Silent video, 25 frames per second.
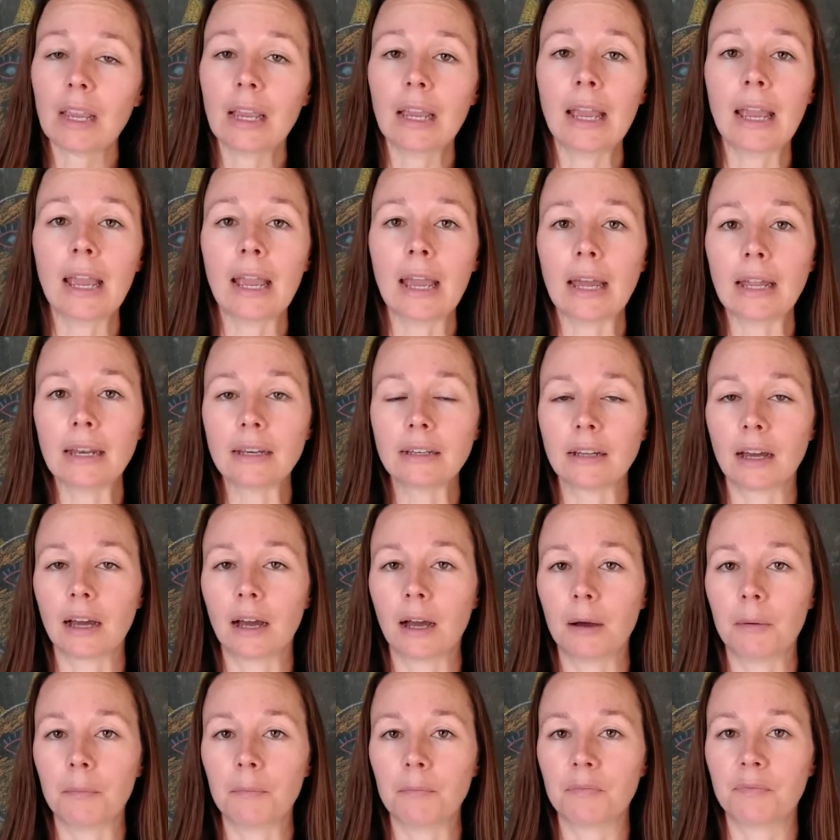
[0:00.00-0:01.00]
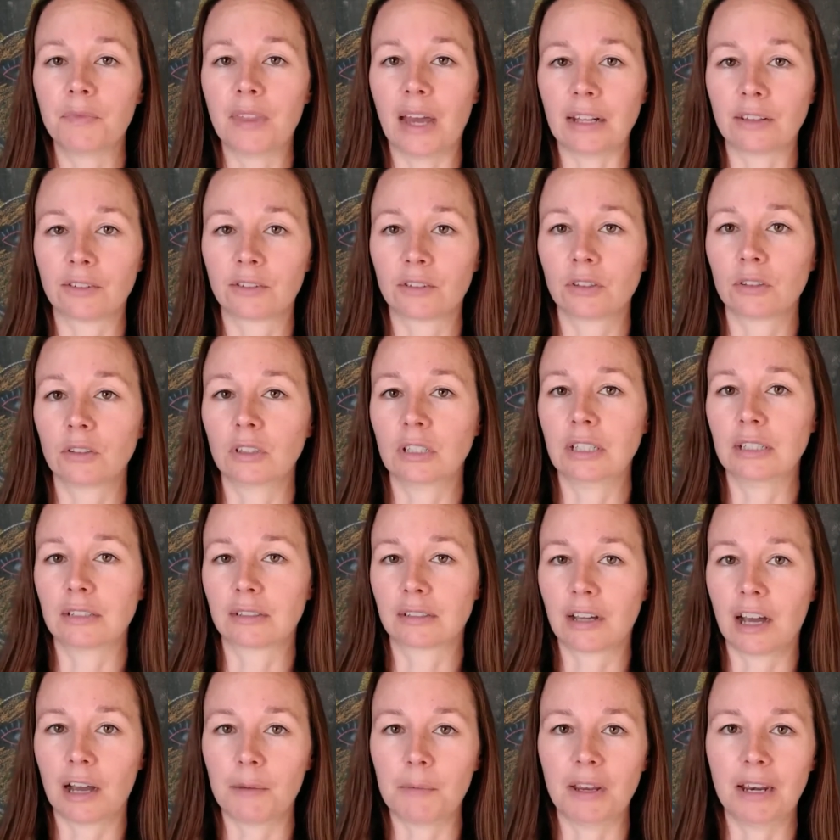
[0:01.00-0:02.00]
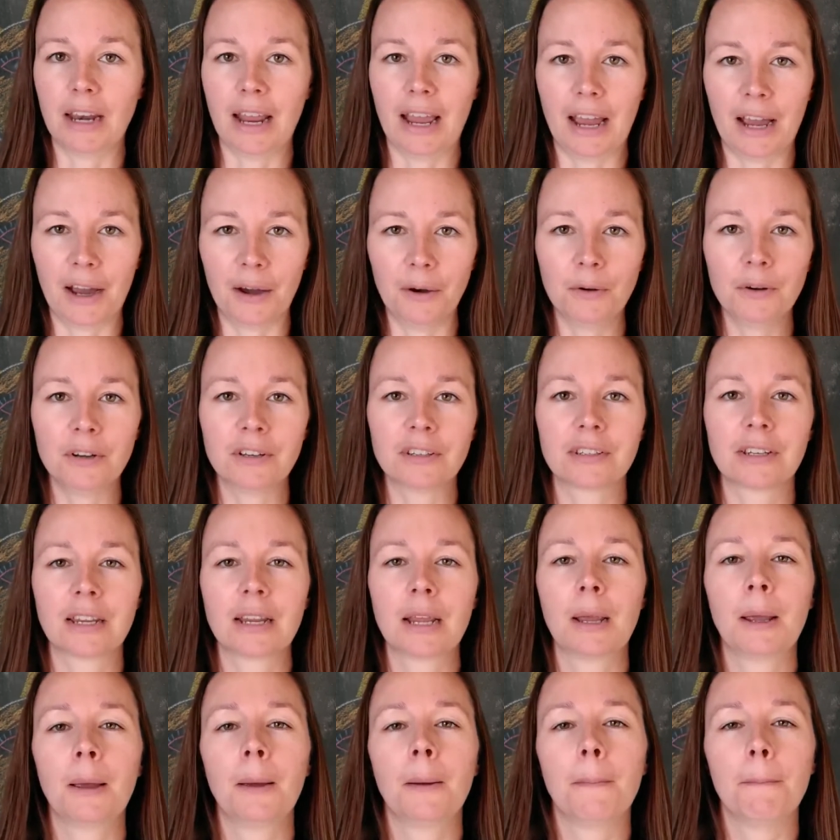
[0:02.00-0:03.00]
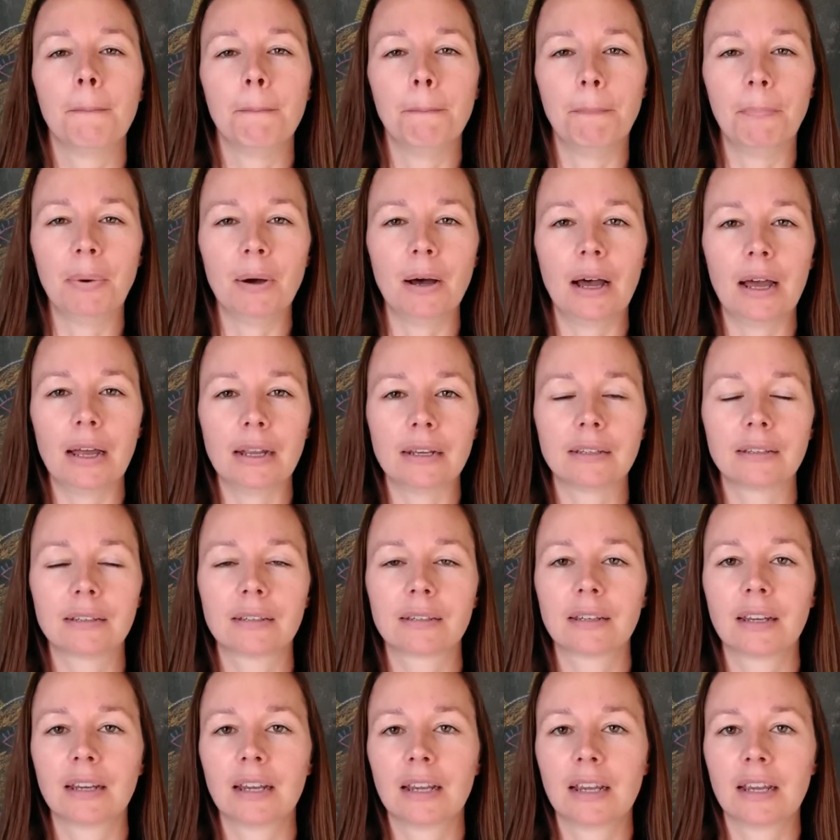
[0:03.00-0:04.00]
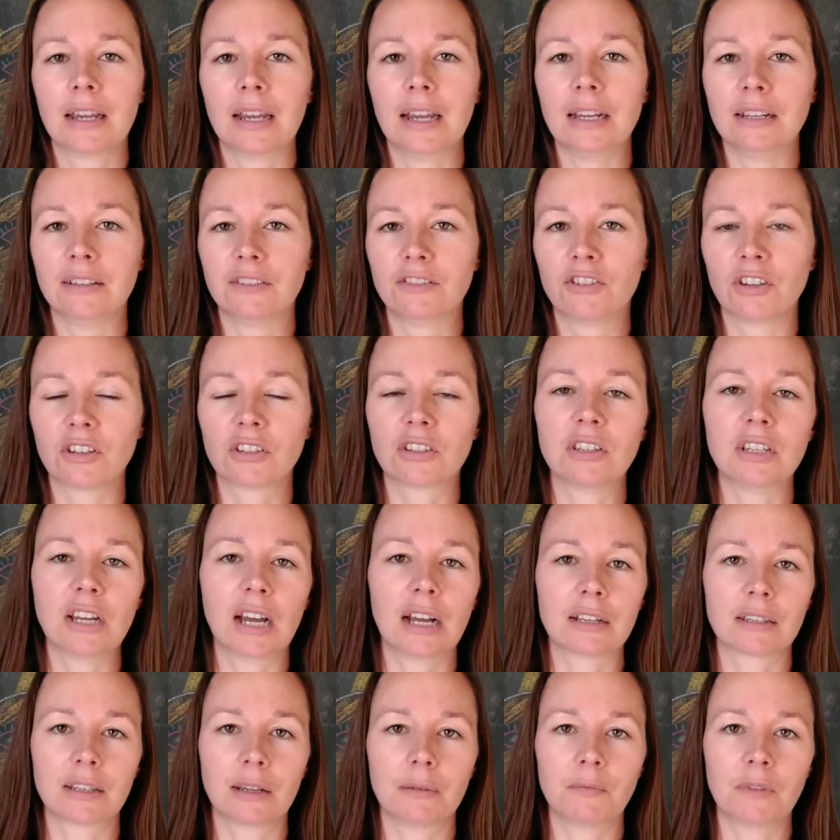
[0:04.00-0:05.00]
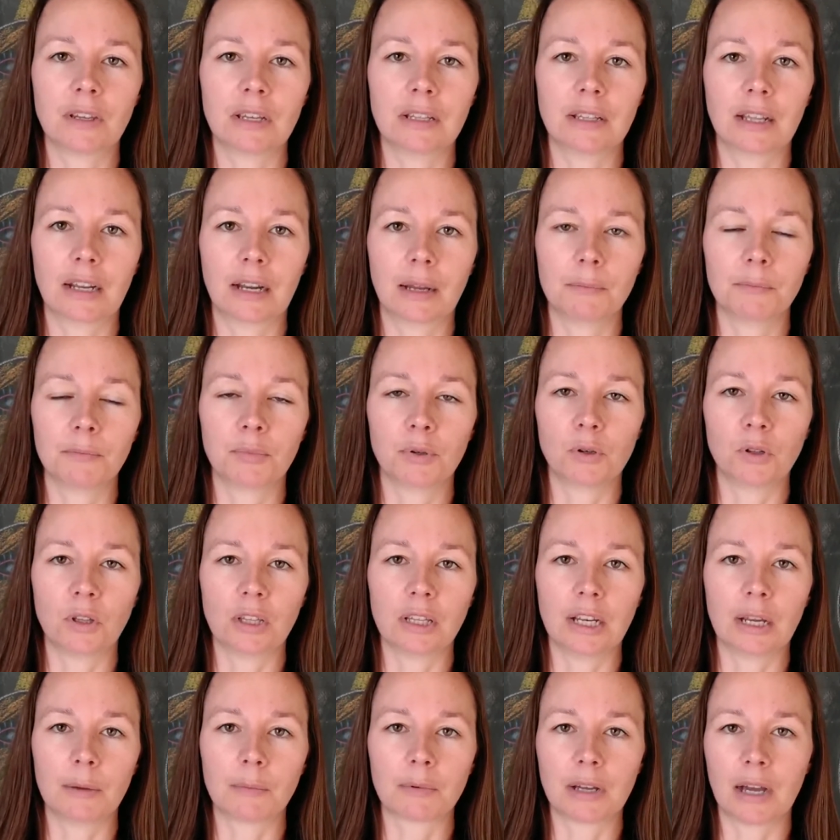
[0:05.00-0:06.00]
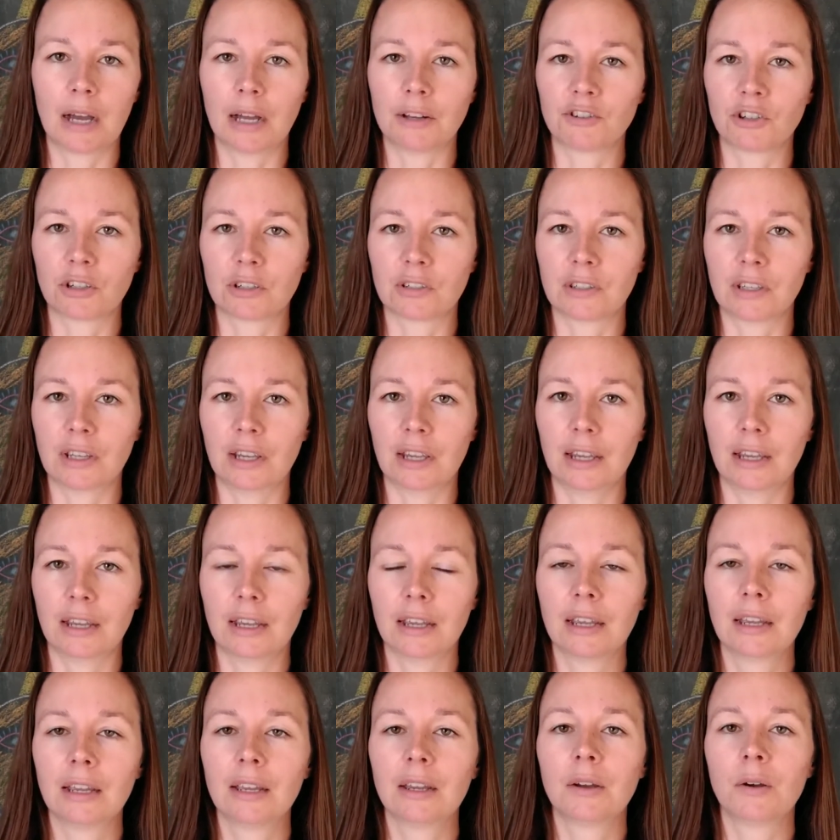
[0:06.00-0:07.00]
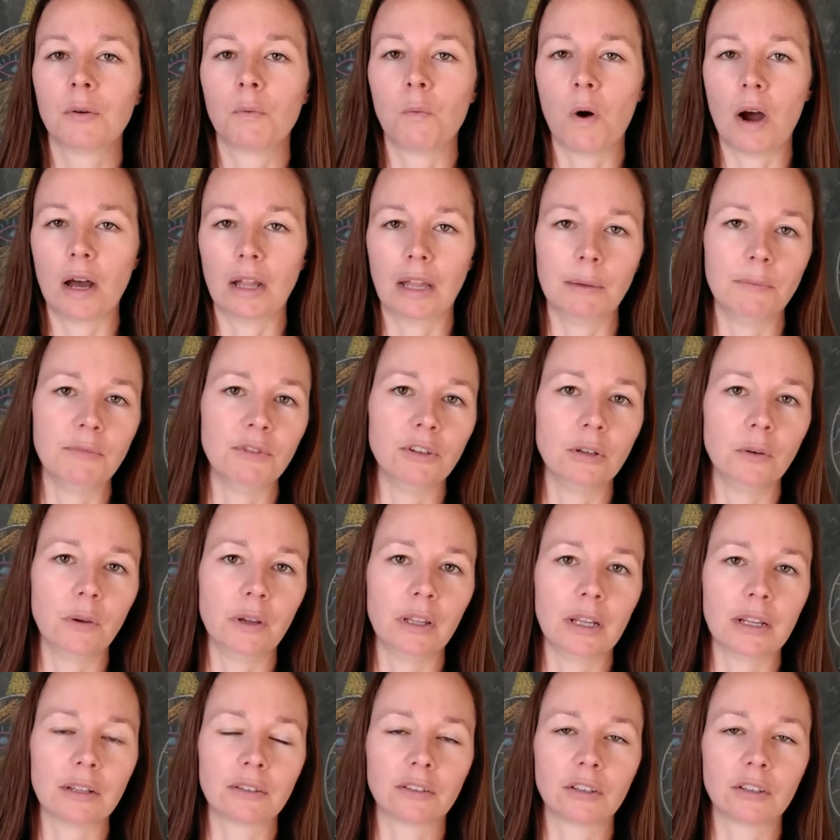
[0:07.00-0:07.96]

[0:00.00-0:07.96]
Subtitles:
And that certainly is coming out, but it's just not something that I'm pulling up consciously while I'm doing it.